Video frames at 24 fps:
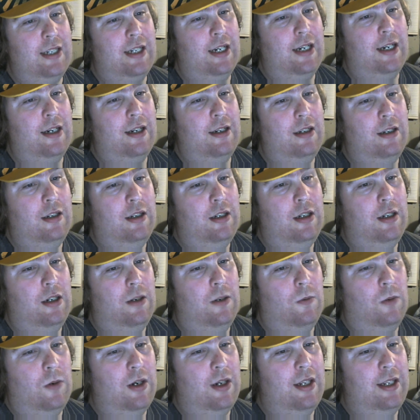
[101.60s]
uh,
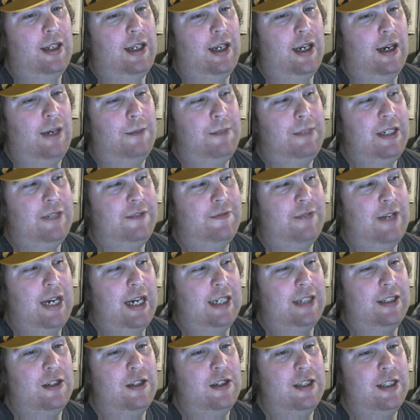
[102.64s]
one of the uh, big
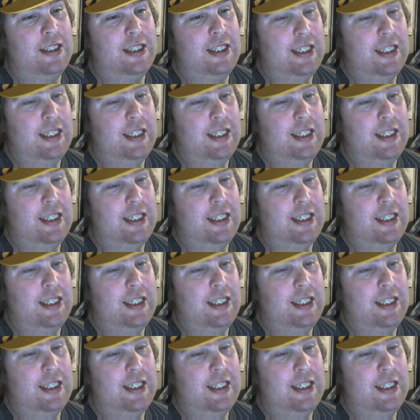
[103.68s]
factors